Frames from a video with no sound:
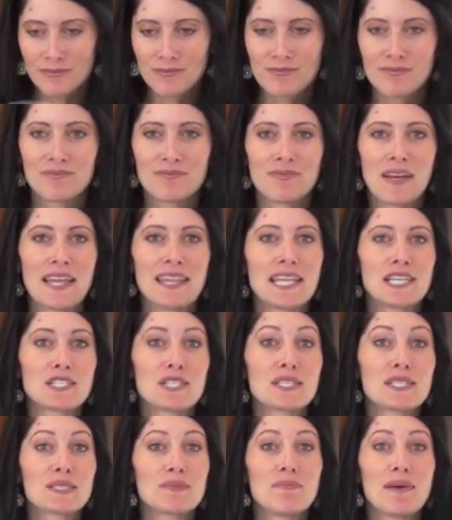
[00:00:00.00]
mmm, and they
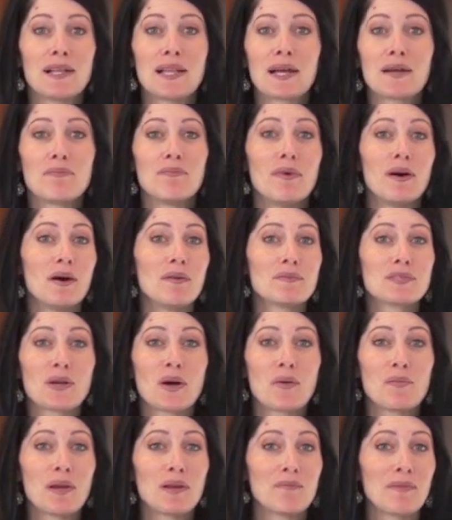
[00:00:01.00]
just smell like mom's
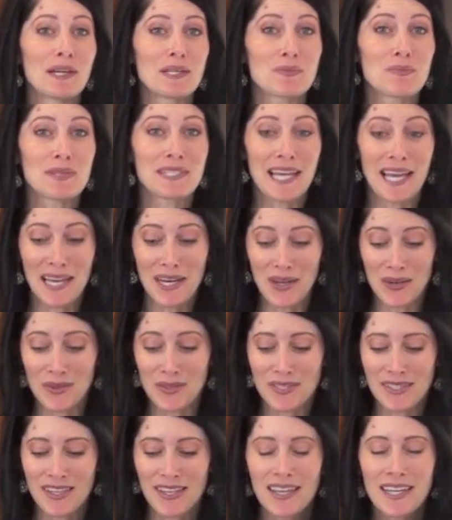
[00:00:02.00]
homemade mashed
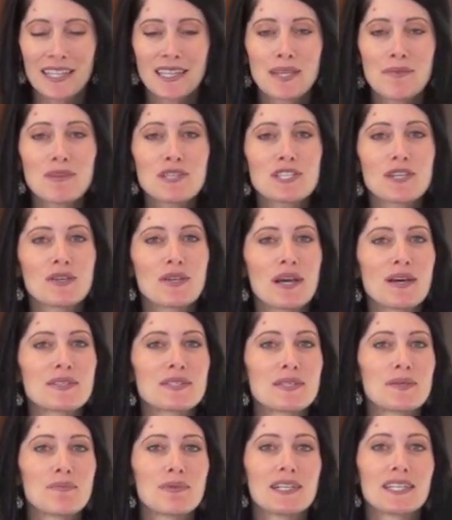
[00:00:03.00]
potatoes. Let me show you how
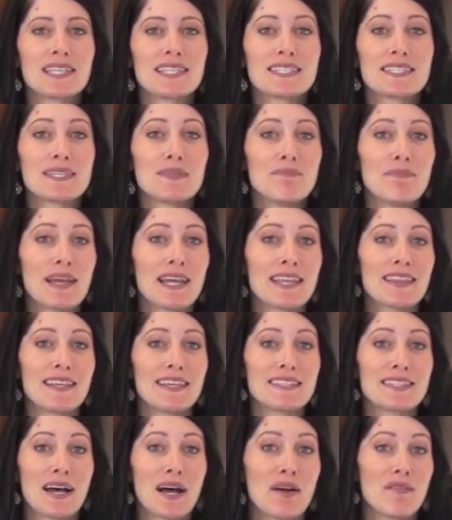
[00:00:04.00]
simple it is to make
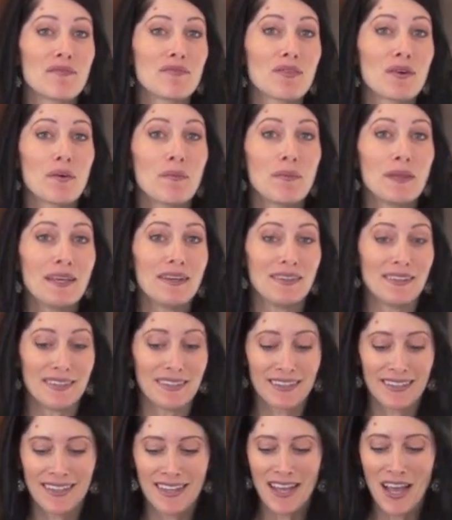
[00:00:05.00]
these up for a
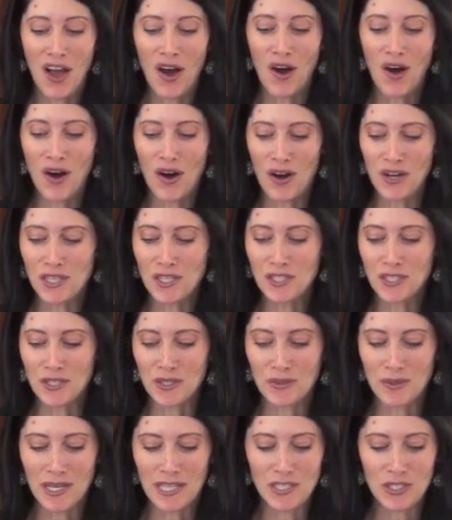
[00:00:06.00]
meal. All you
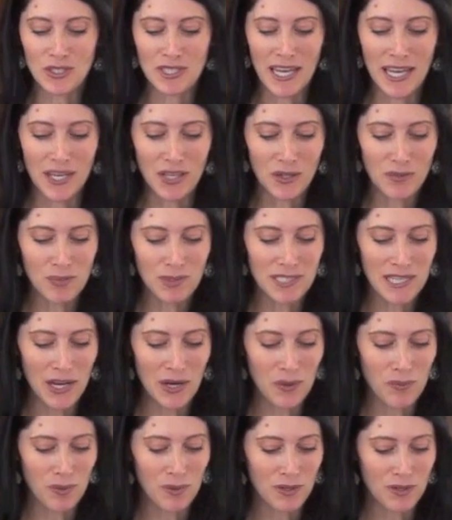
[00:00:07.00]
do is you take your
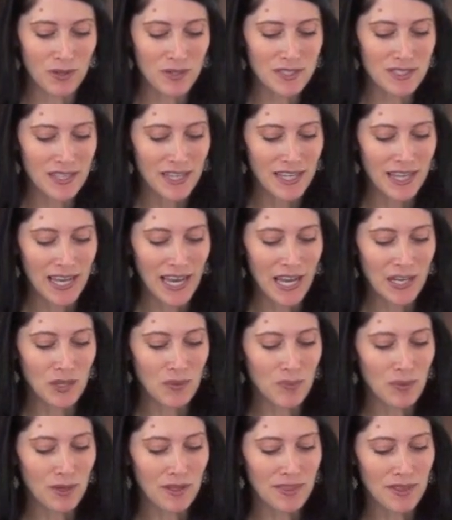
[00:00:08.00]
potato pearls and you
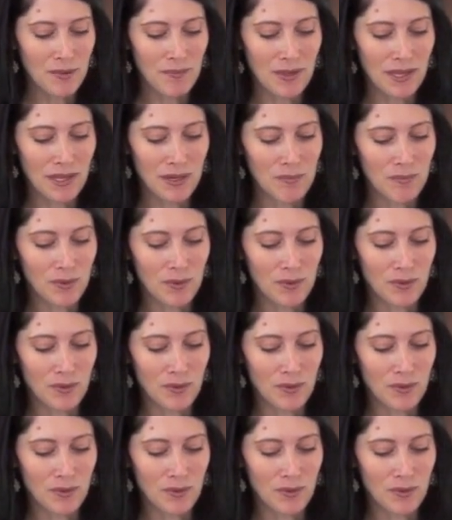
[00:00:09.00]
put them in a